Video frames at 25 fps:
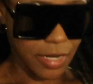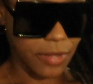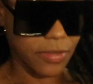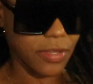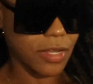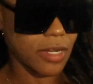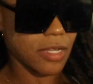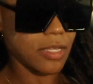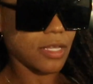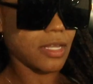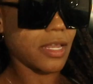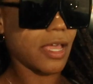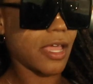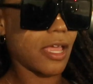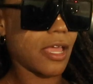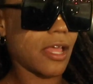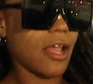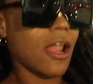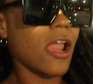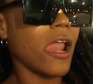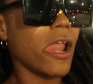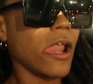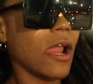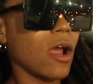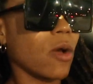at the end of the day,
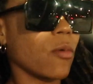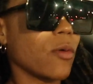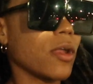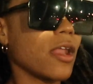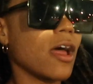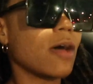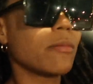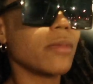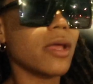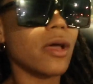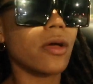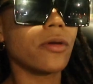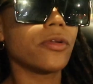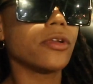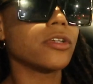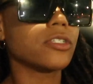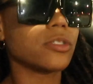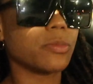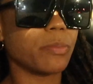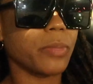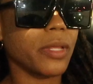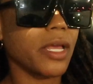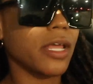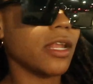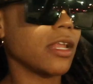when I'm not on this
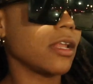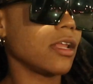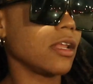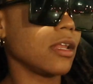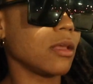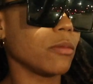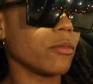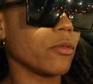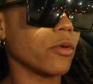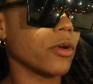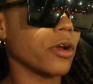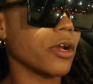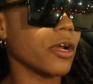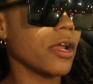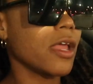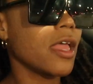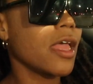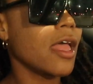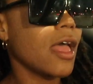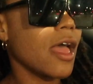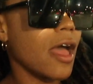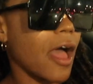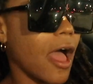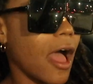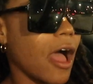planet anymore,
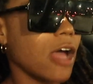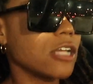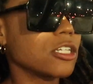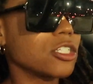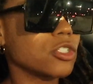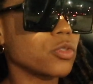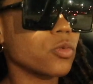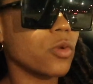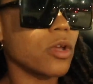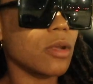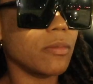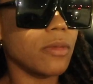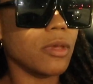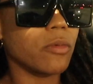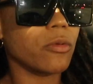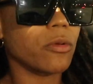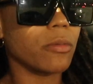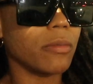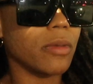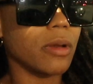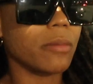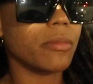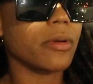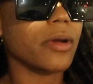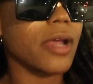I just want to be
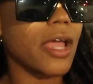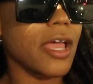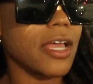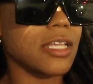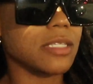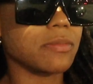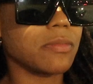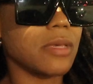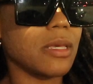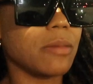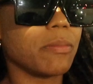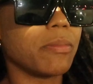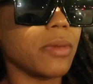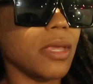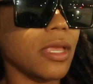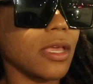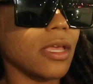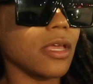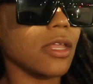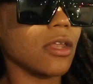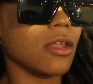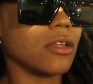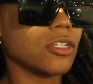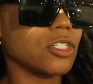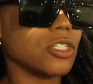remembered as me
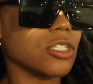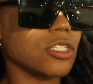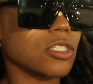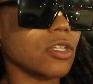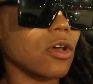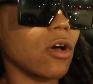being just